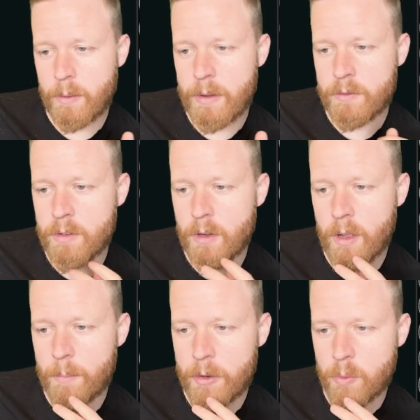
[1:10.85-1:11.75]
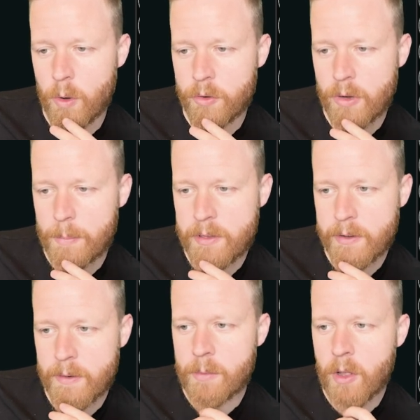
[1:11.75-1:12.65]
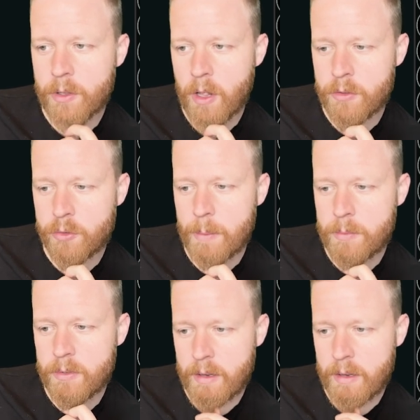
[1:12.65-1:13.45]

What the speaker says: We have a bunch of 1-drops here. Cult Conscript